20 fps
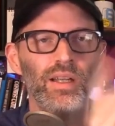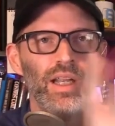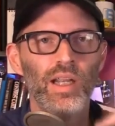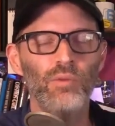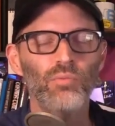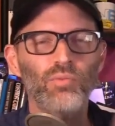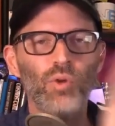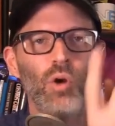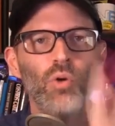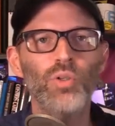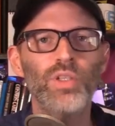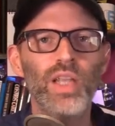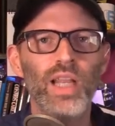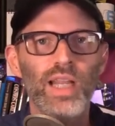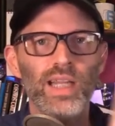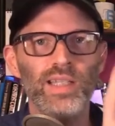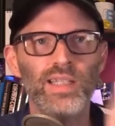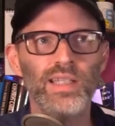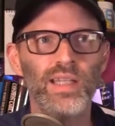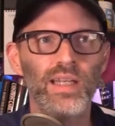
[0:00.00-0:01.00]
it
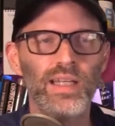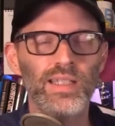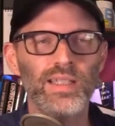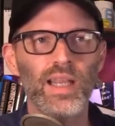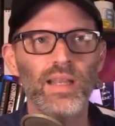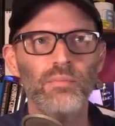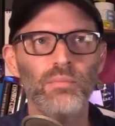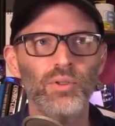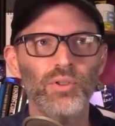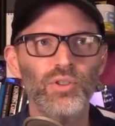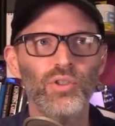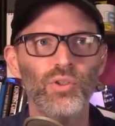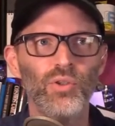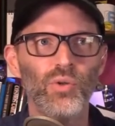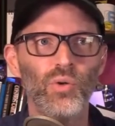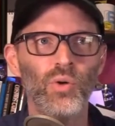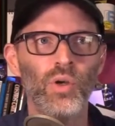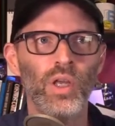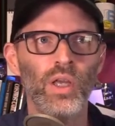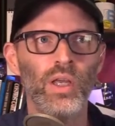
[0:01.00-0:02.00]
rotates and is able
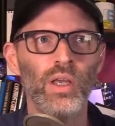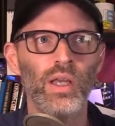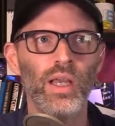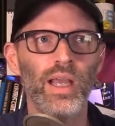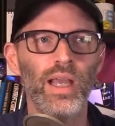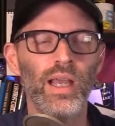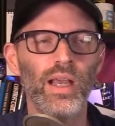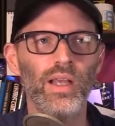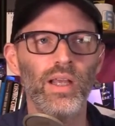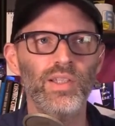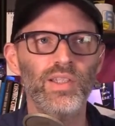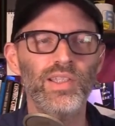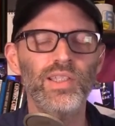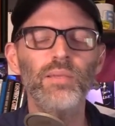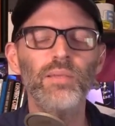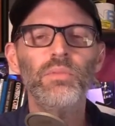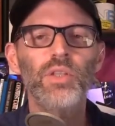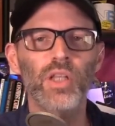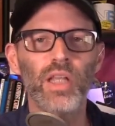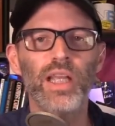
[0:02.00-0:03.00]
to uh,
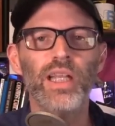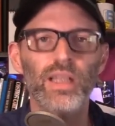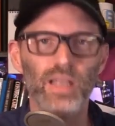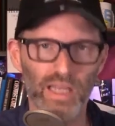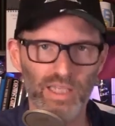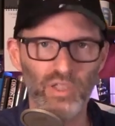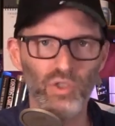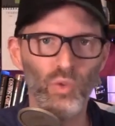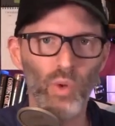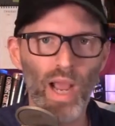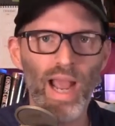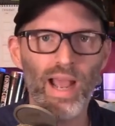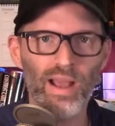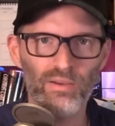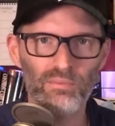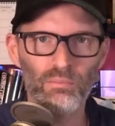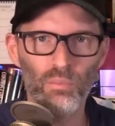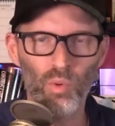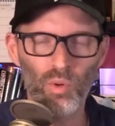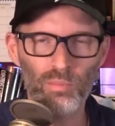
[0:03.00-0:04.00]
simulate like you
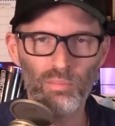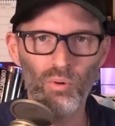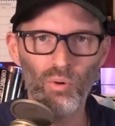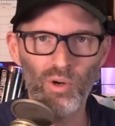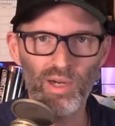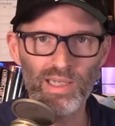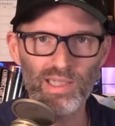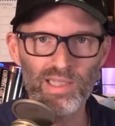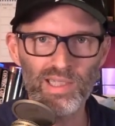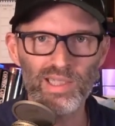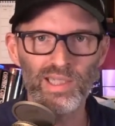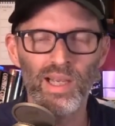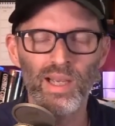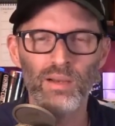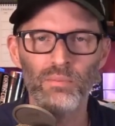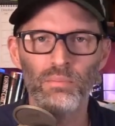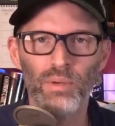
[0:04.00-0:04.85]
have more points.